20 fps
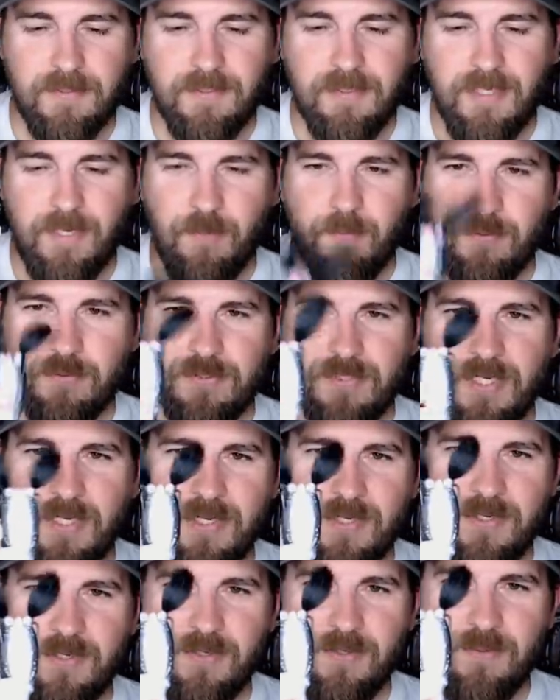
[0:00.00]
I will tell
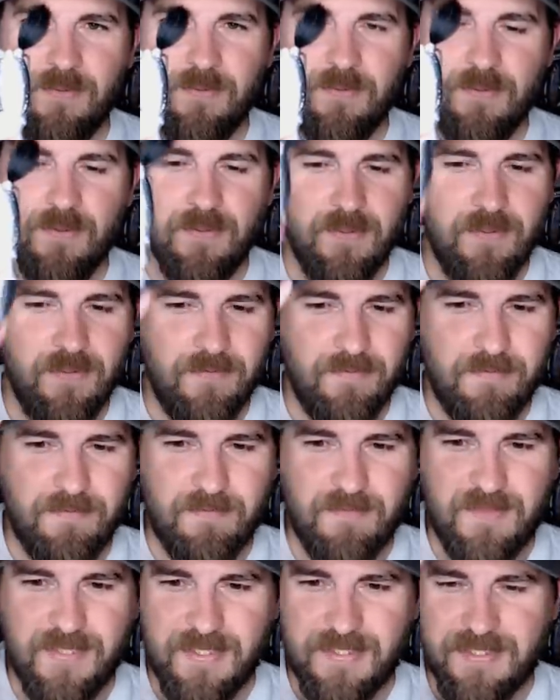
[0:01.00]
you
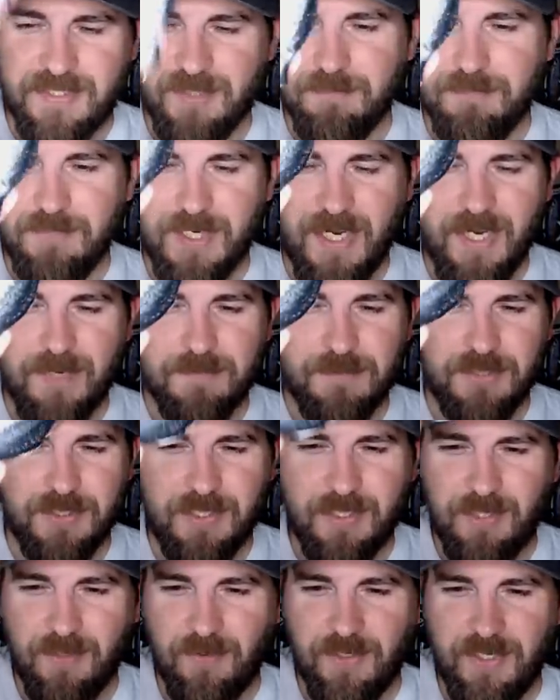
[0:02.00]
that sometimes you
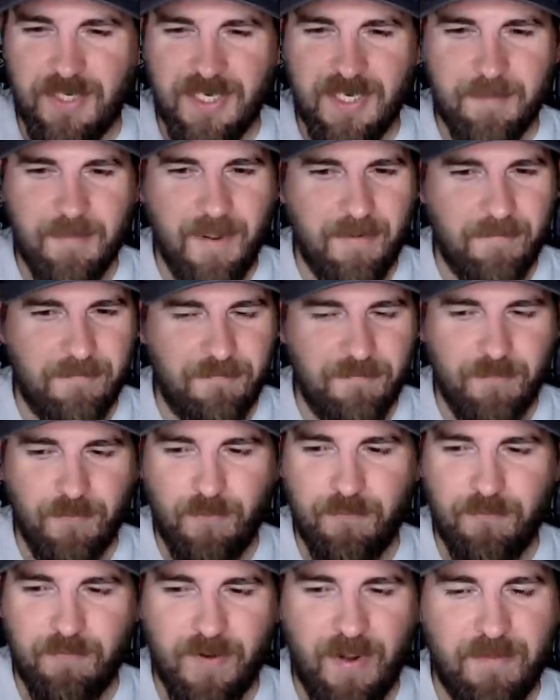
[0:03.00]
can only get about 4 or
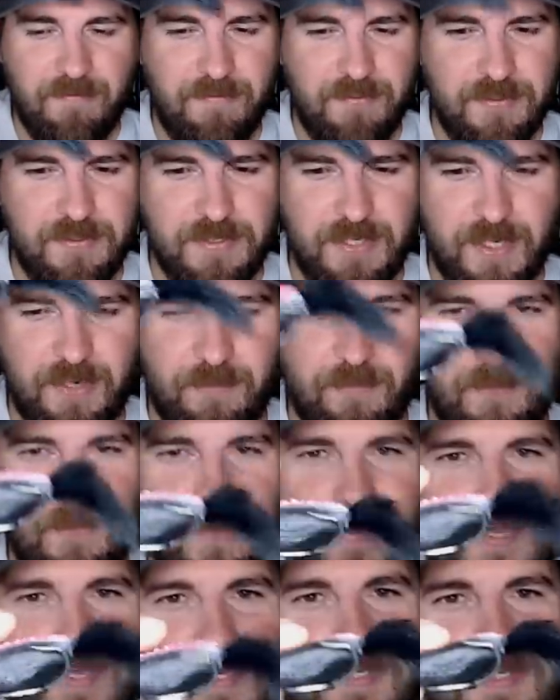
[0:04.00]
5 fish out of
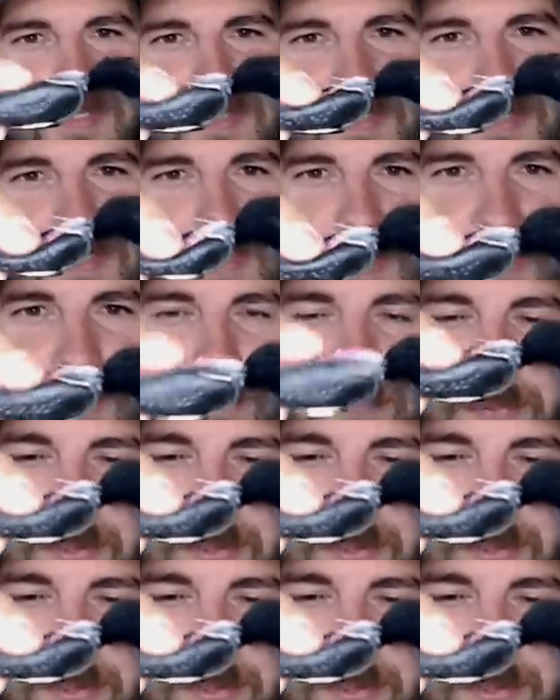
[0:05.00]
one of these.